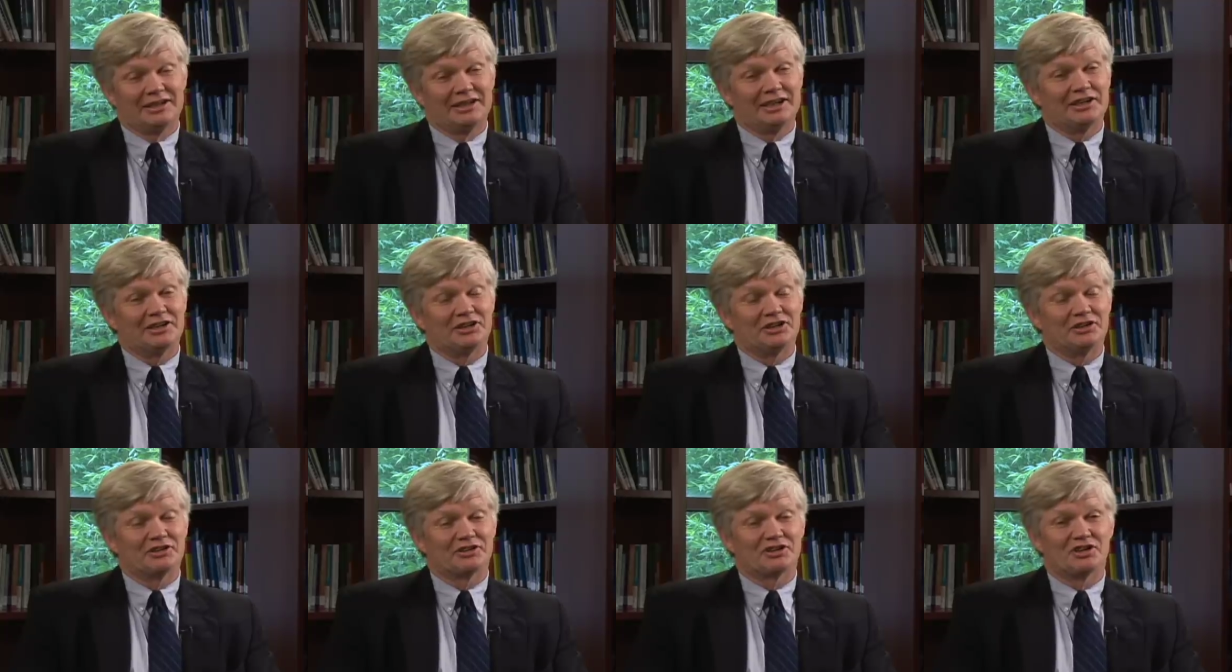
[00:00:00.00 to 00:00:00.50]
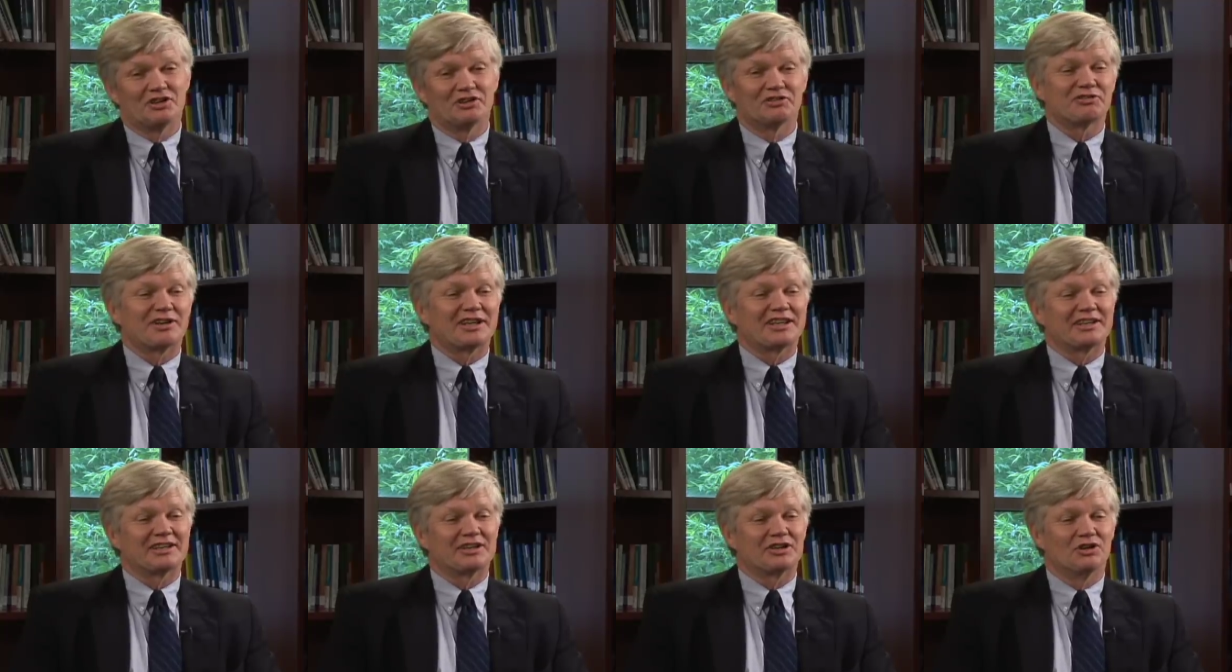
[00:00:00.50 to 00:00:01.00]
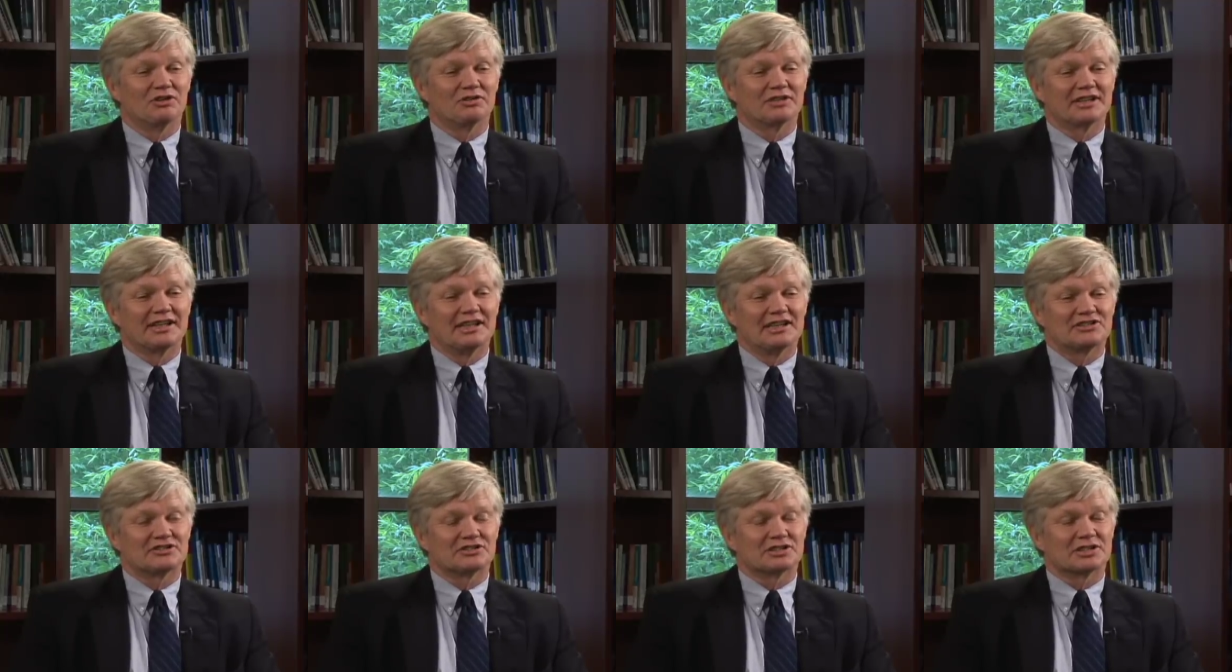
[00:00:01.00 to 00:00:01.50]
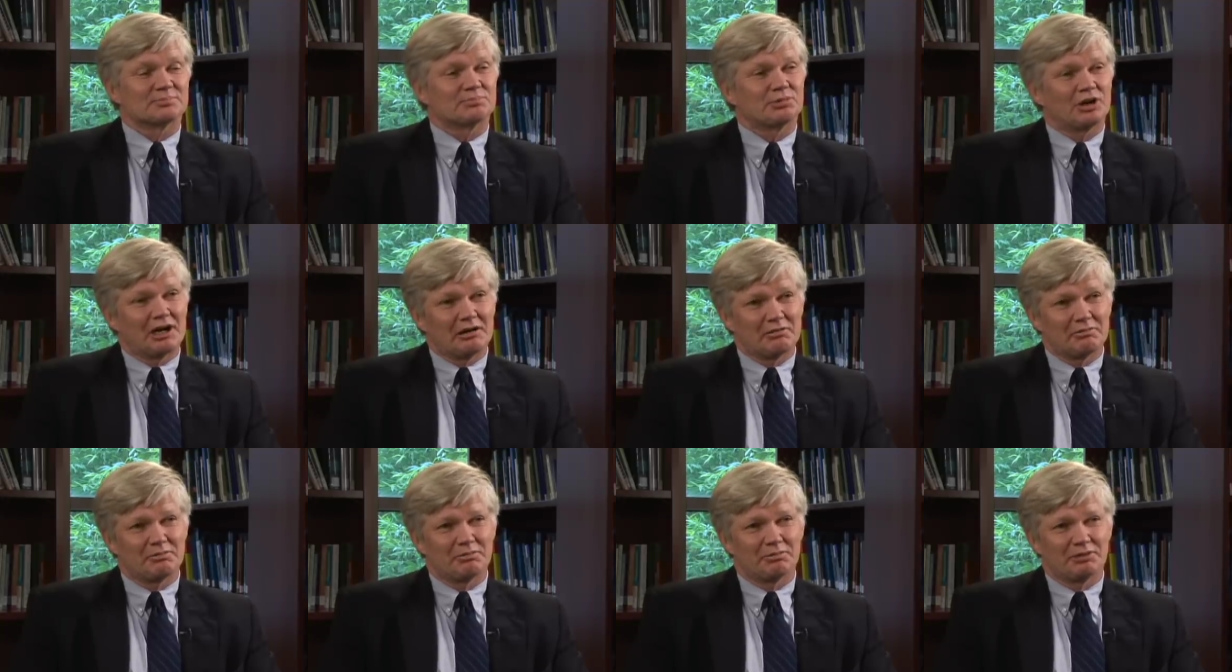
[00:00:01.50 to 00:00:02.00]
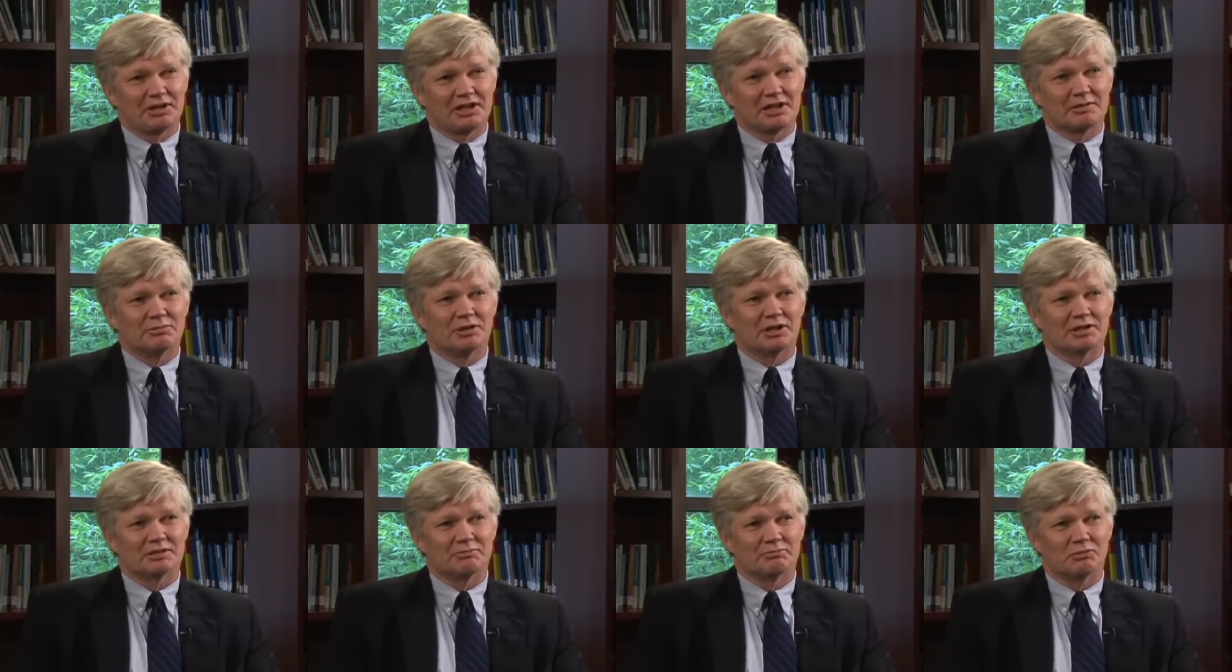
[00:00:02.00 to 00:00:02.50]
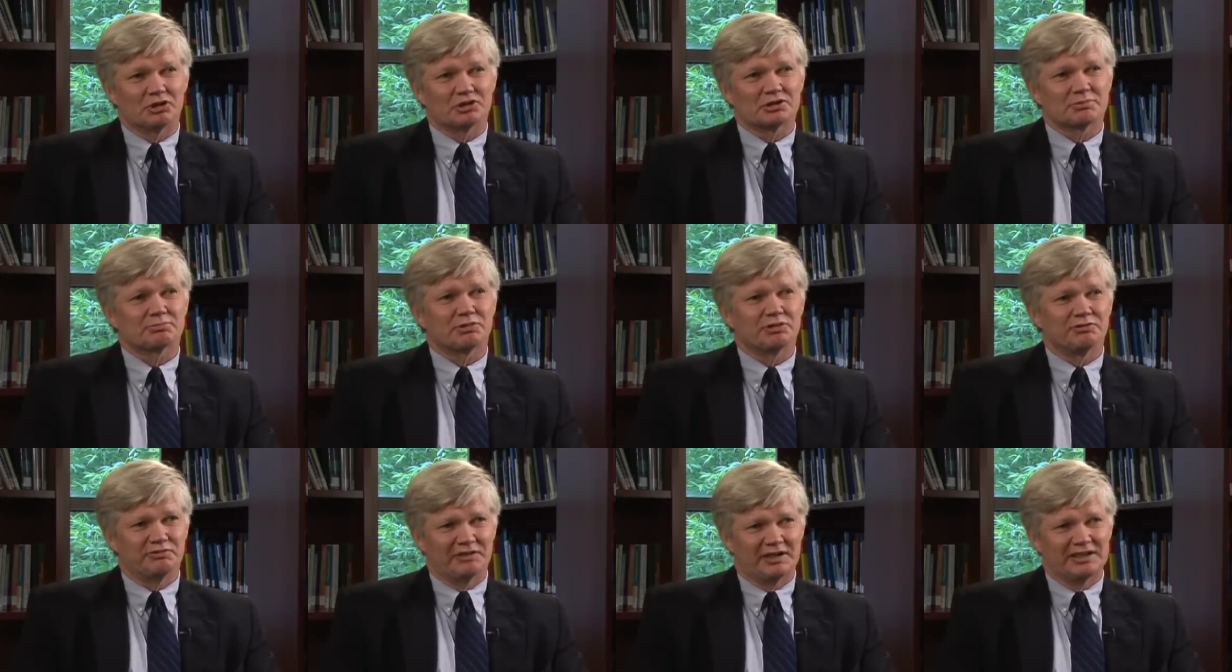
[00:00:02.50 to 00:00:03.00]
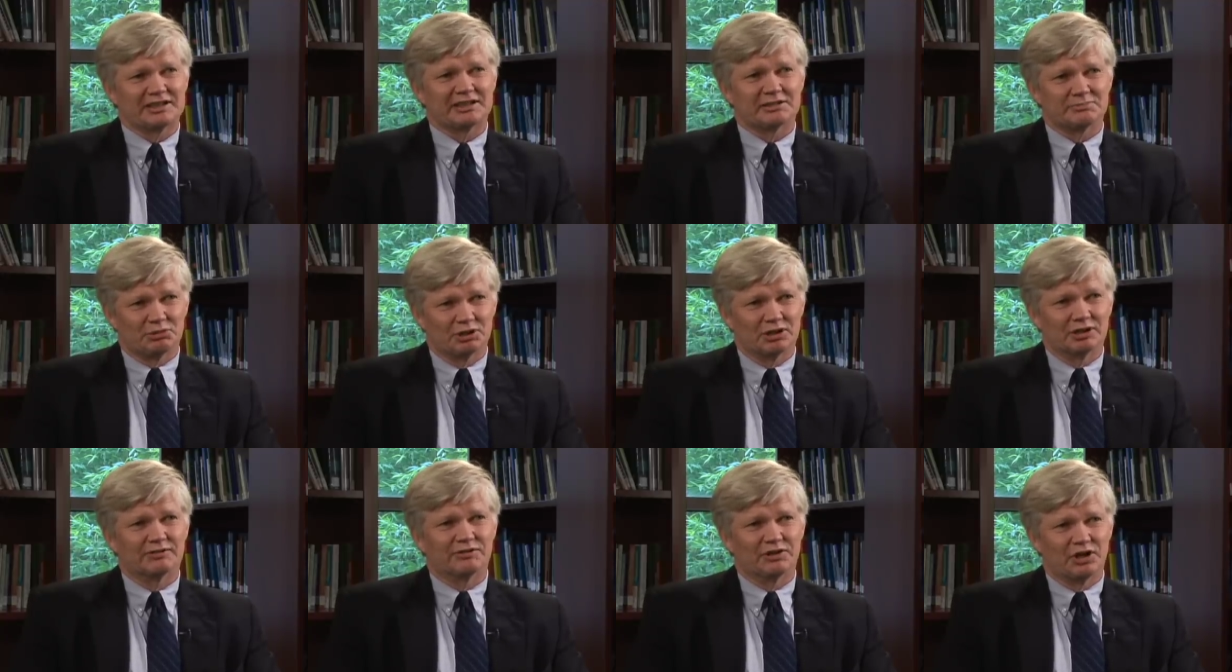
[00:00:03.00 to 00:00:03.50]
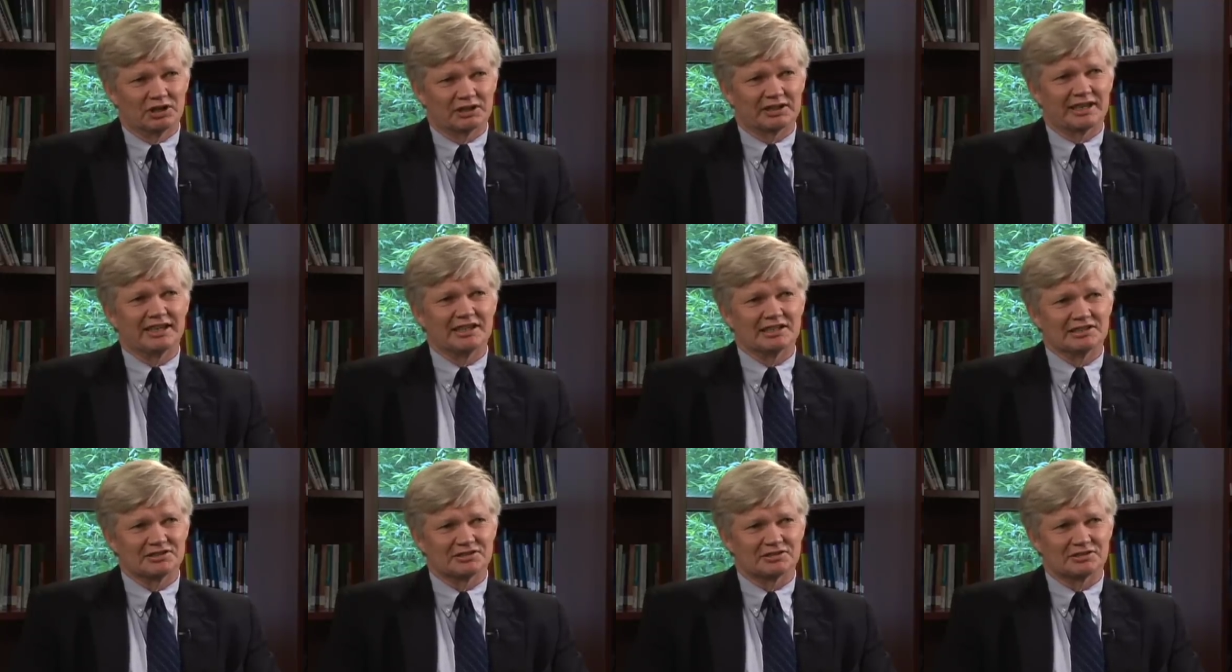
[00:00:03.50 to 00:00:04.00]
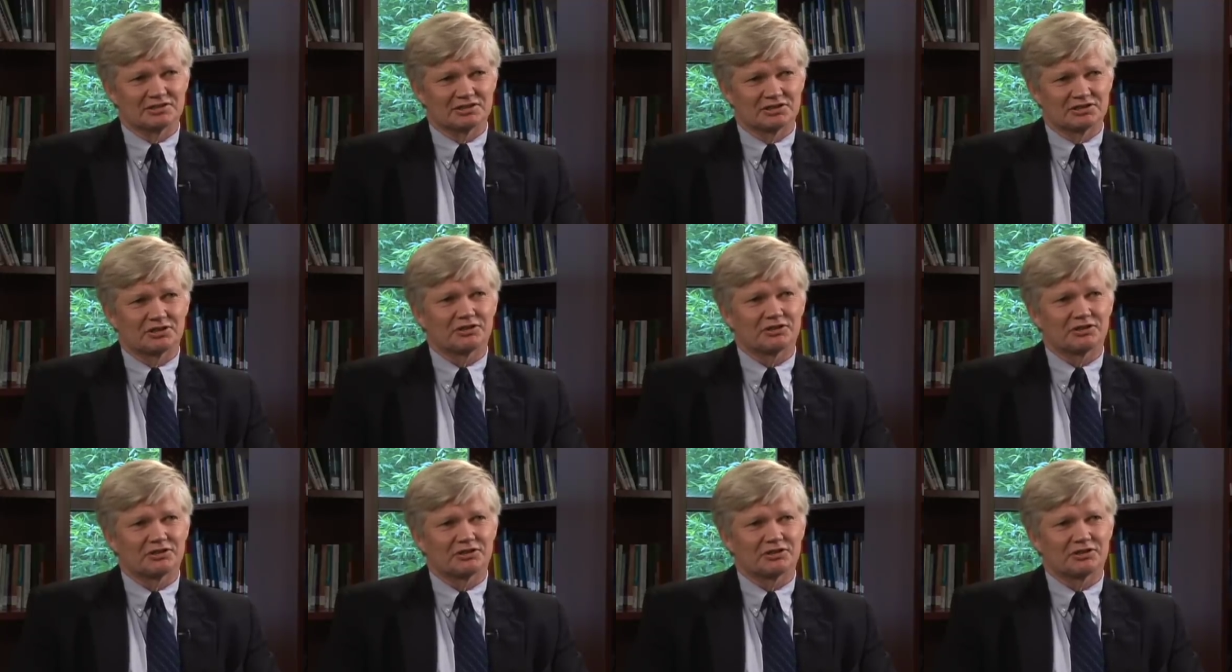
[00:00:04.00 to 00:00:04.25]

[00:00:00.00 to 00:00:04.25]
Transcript: Yeah, you know, colon, colon cancer is probably among the most preventable of all cancers.